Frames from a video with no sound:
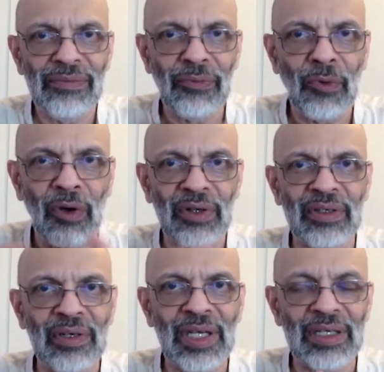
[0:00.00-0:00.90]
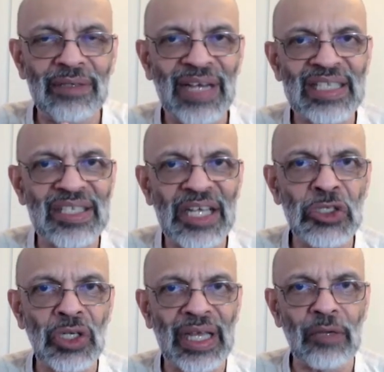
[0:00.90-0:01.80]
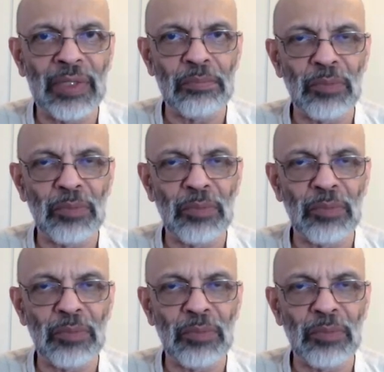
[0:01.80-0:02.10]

for uh, vaccination equity